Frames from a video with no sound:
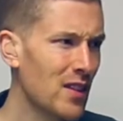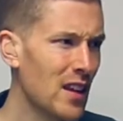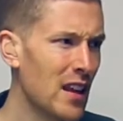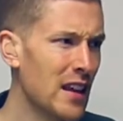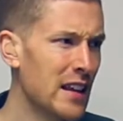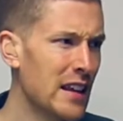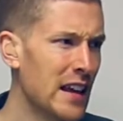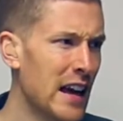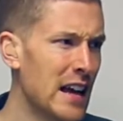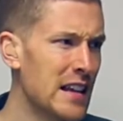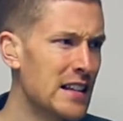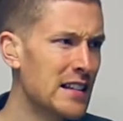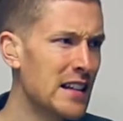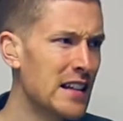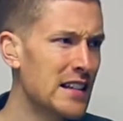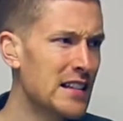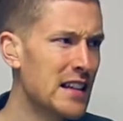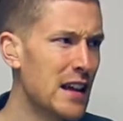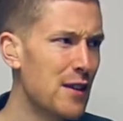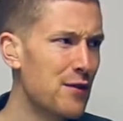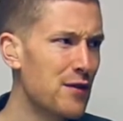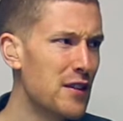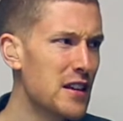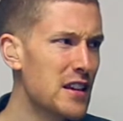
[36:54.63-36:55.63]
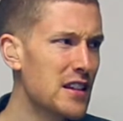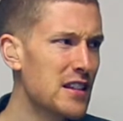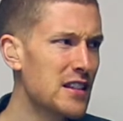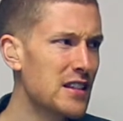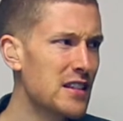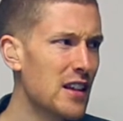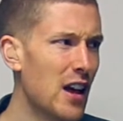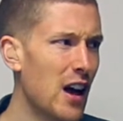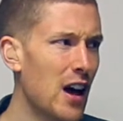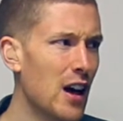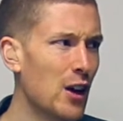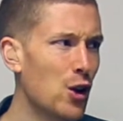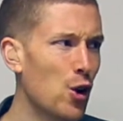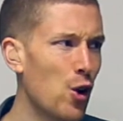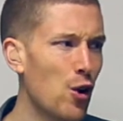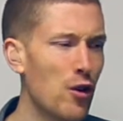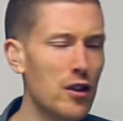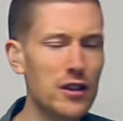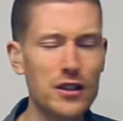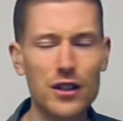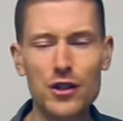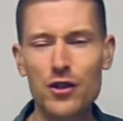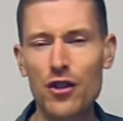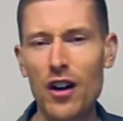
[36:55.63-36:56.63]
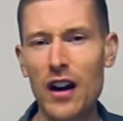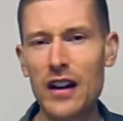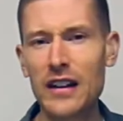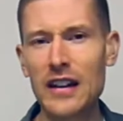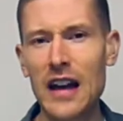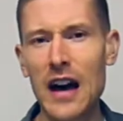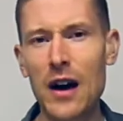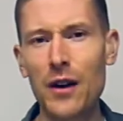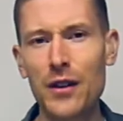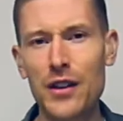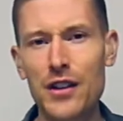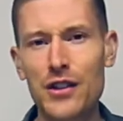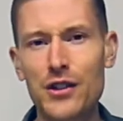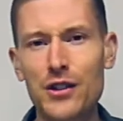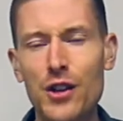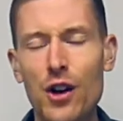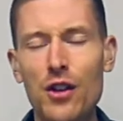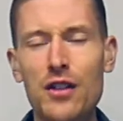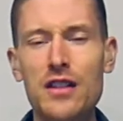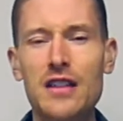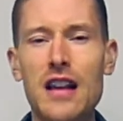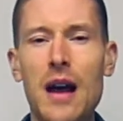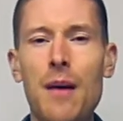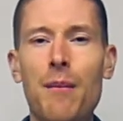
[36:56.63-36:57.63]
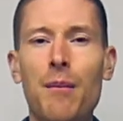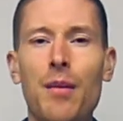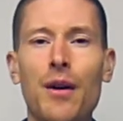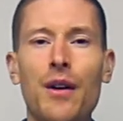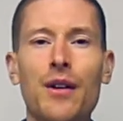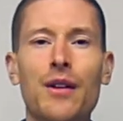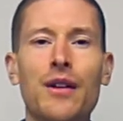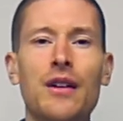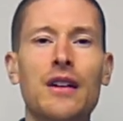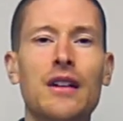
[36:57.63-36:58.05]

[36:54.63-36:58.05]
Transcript: Okay, so let's give this chorus a try now at the song tempo.